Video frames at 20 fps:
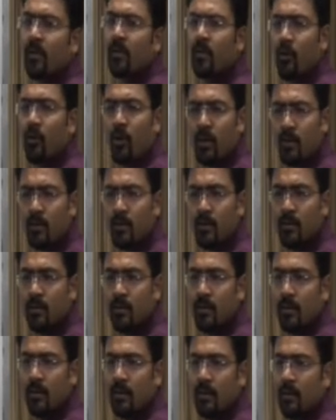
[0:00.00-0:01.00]
got it?
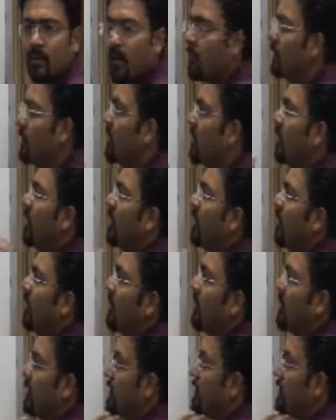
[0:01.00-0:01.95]
Now, this